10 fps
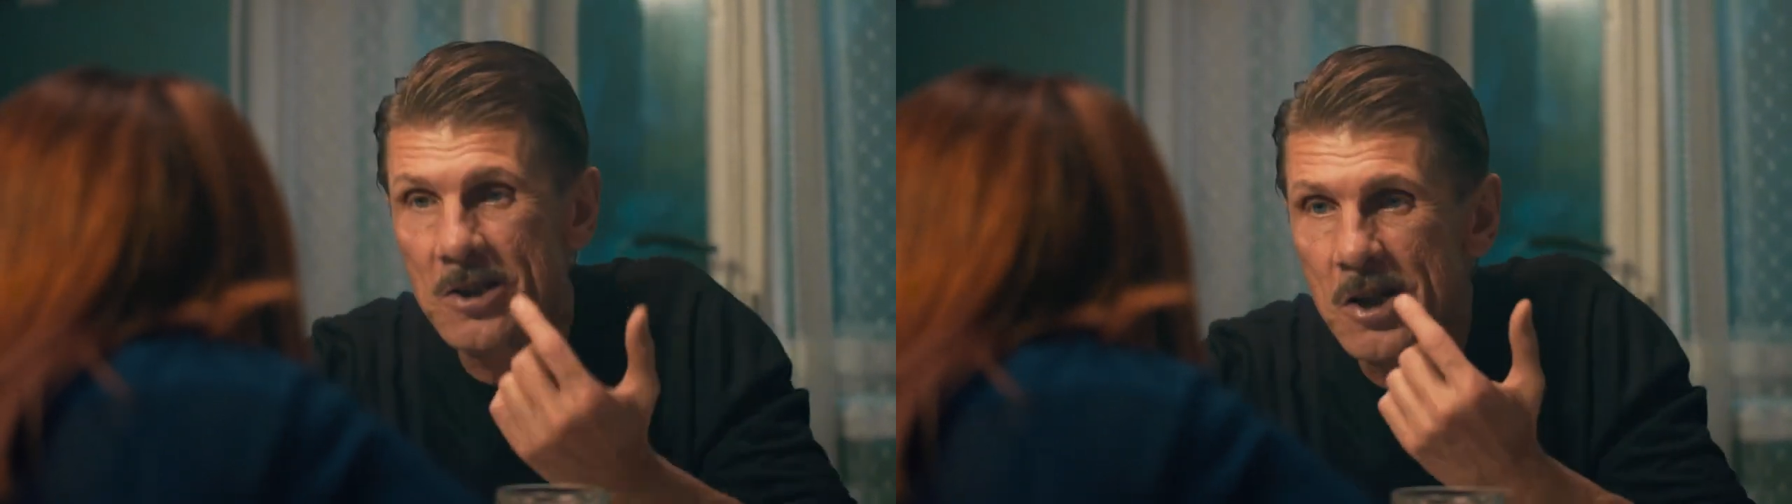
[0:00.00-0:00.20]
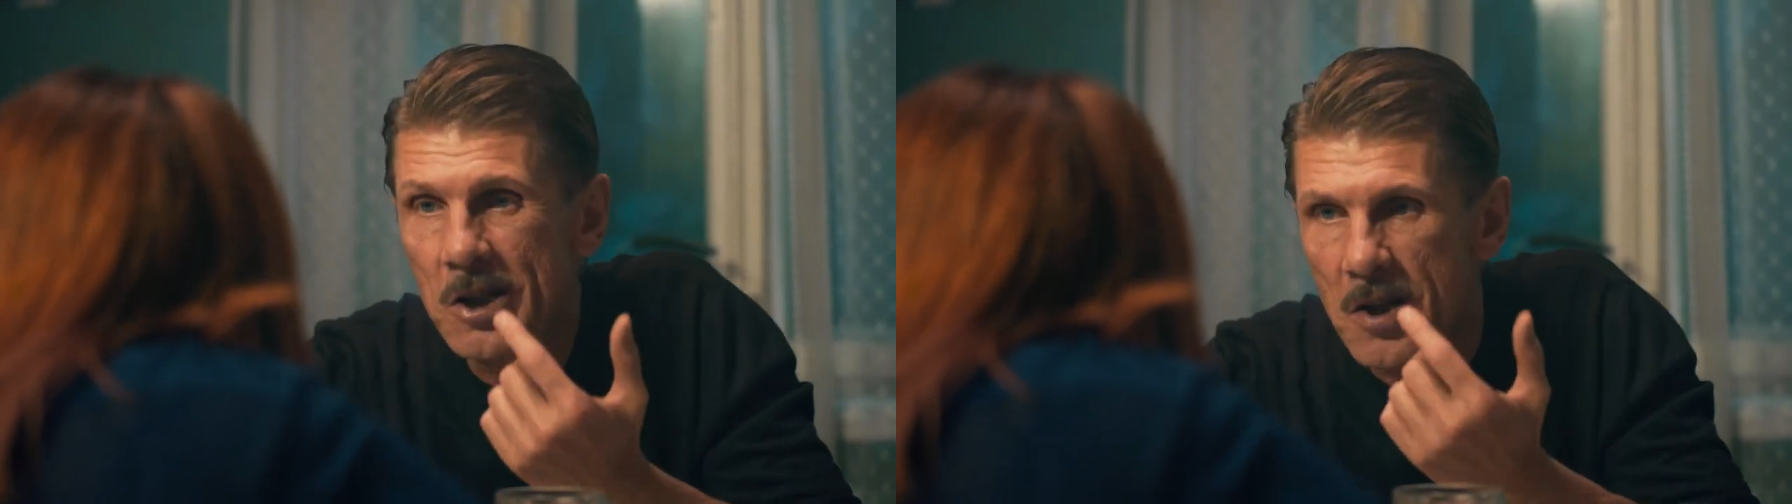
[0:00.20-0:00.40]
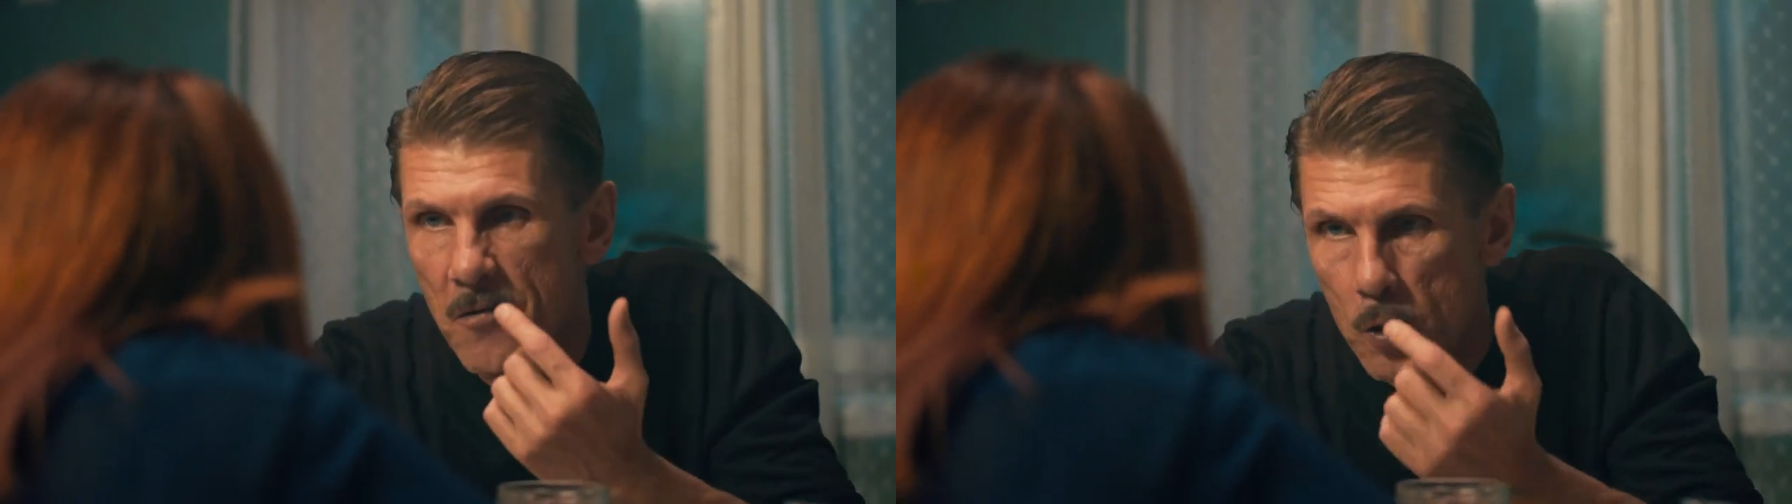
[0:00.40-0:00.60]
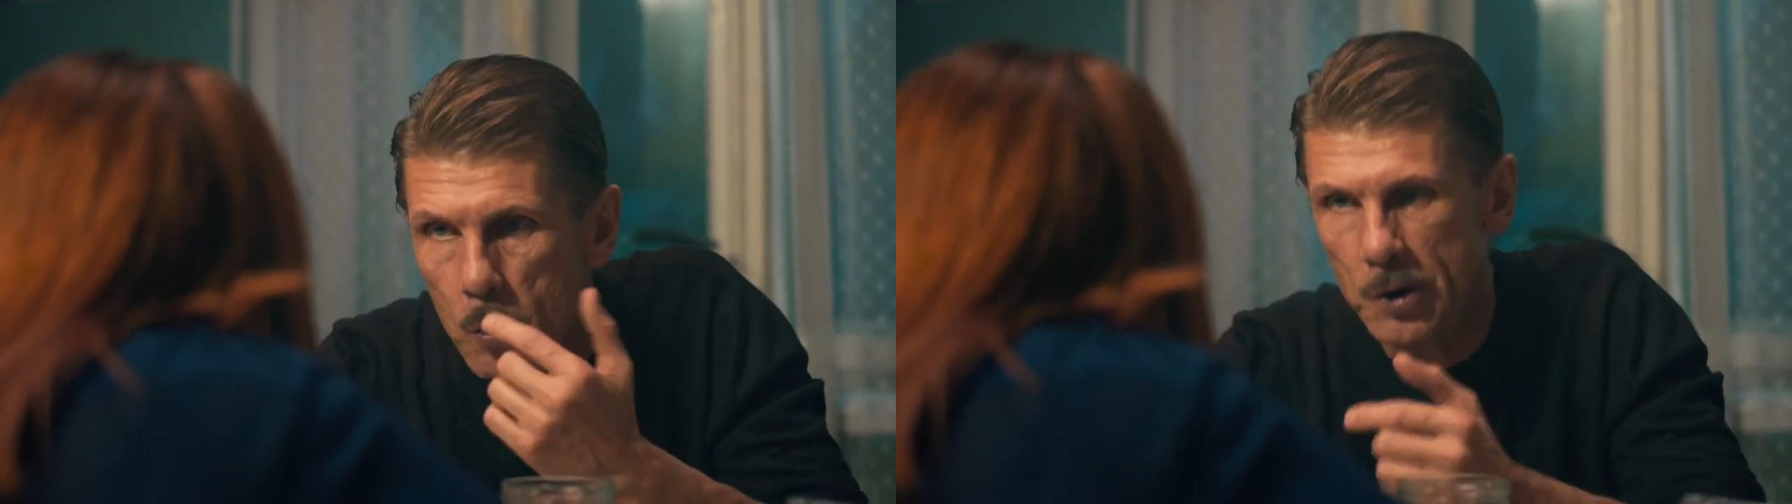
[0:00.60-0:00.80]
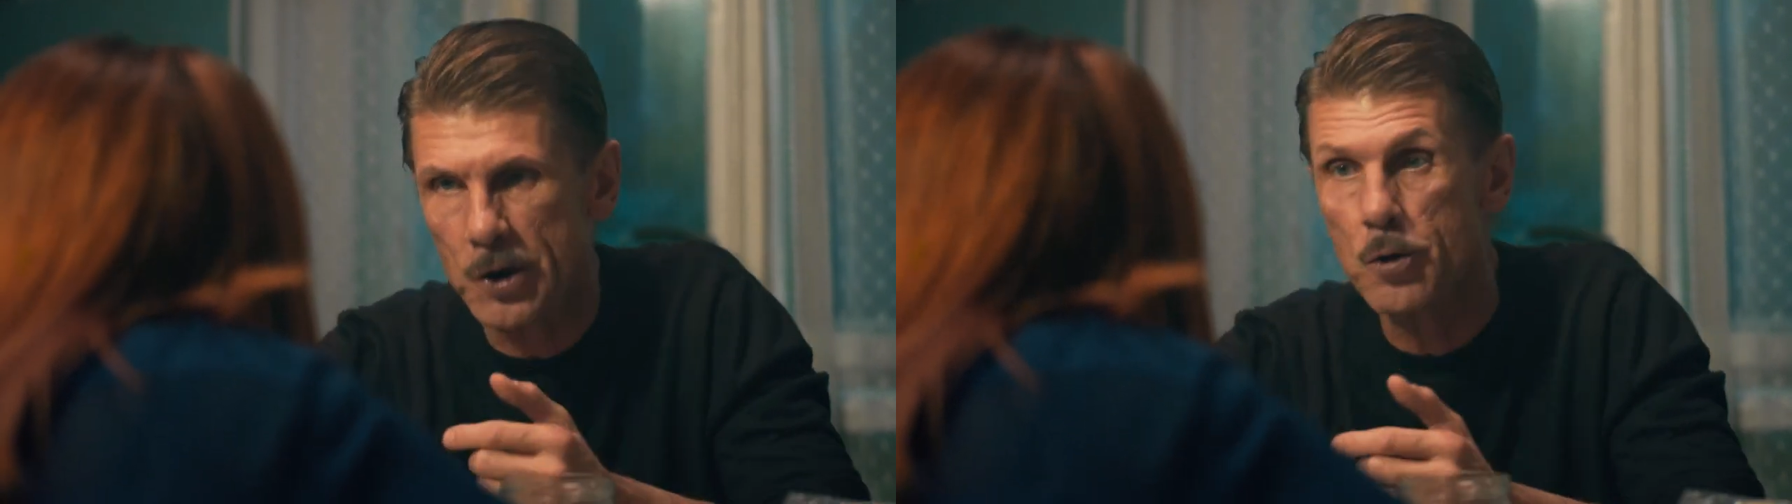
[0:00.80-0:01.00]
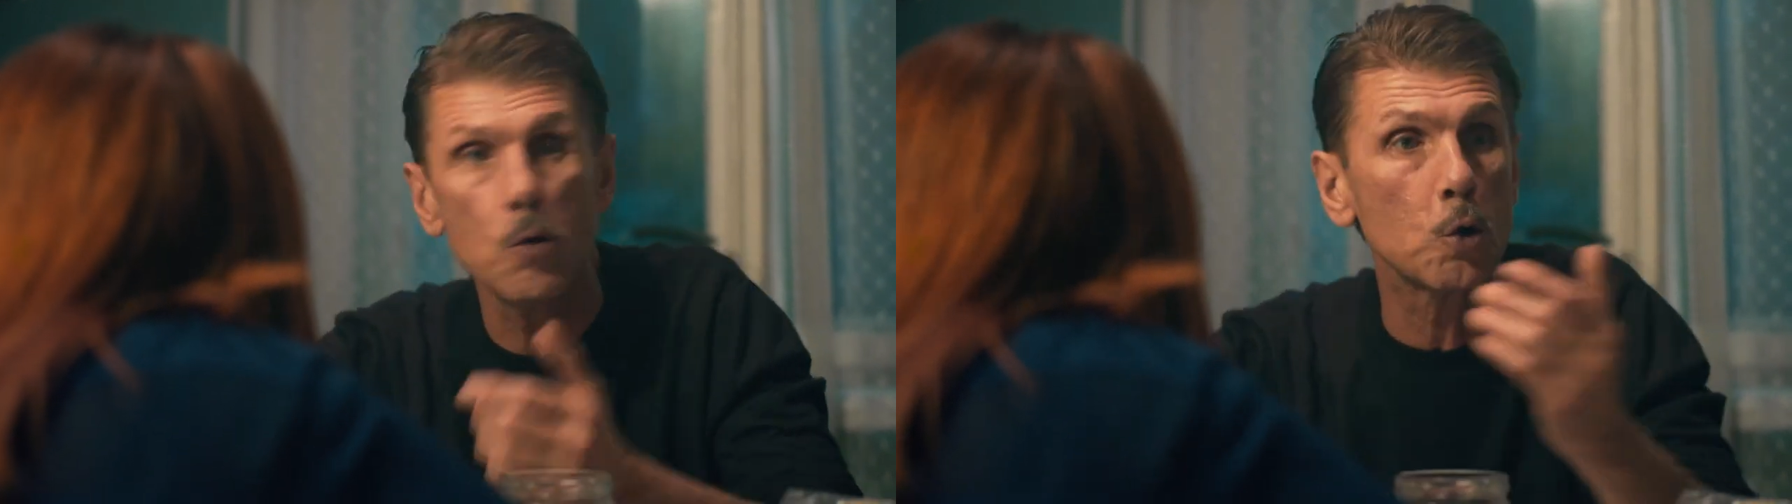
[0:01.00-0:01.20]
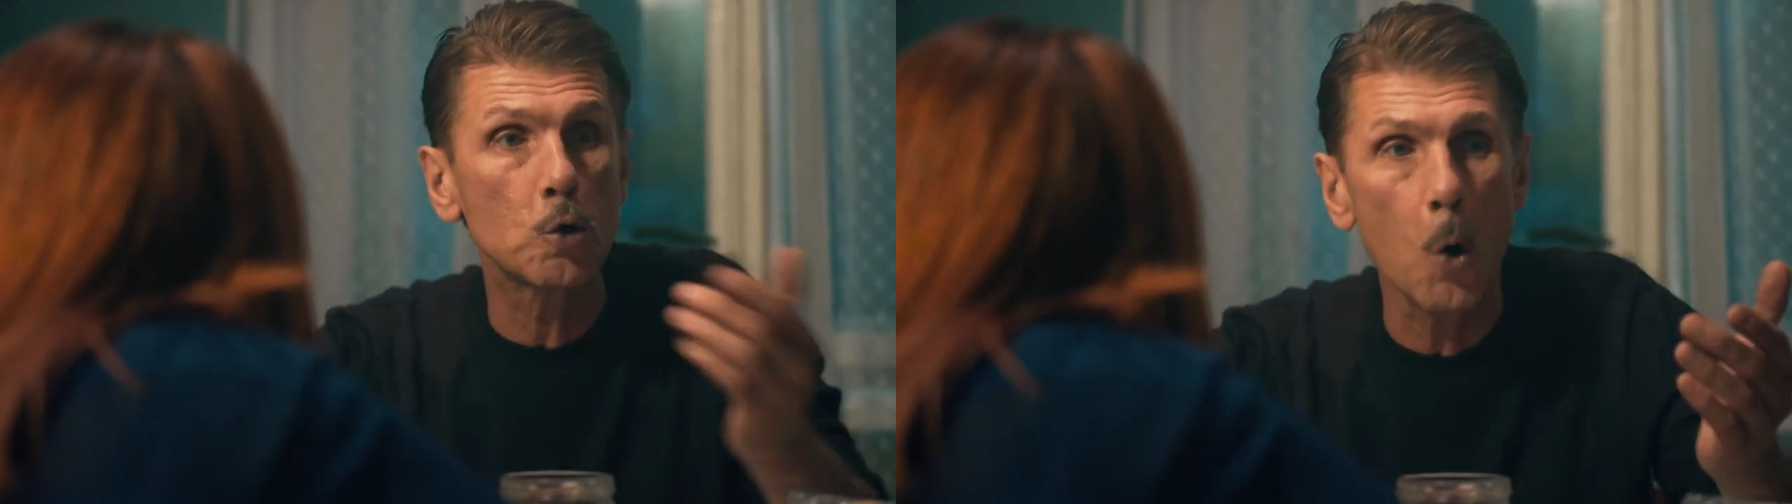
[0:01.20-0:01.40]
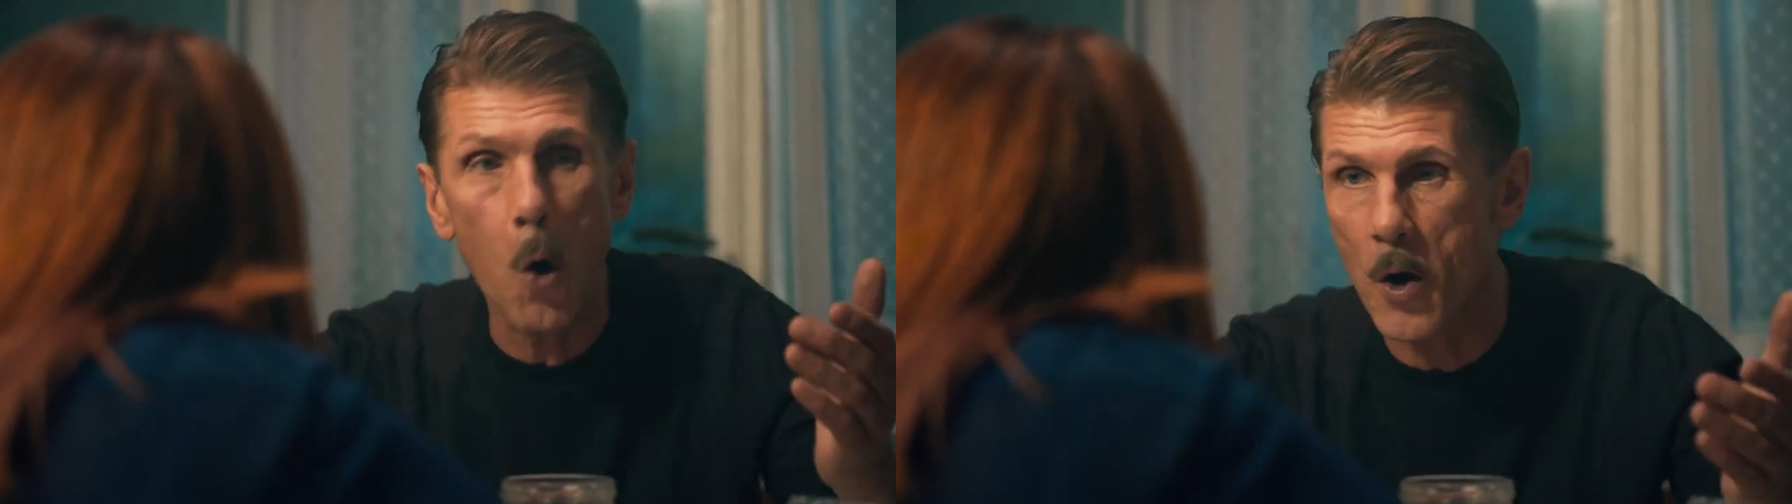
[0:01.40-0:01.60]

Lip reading: Think about it.